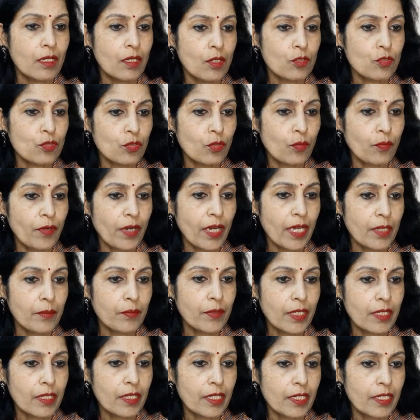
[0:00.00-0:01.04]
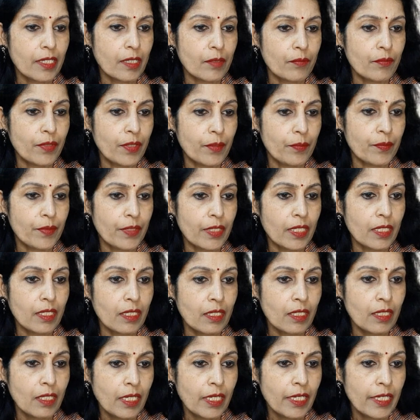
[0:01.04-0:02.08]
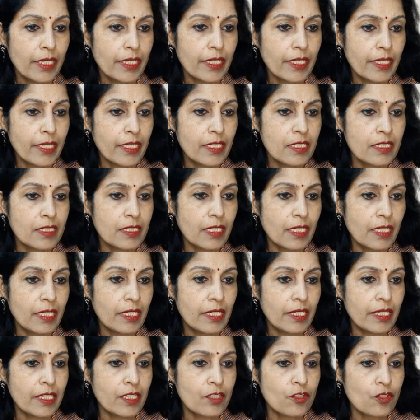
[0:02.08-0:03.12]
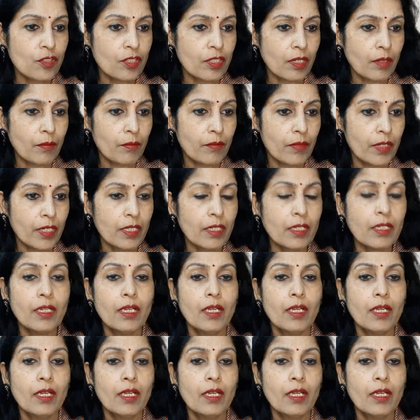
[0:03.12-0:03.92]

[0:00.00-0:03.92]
So 515 is the least number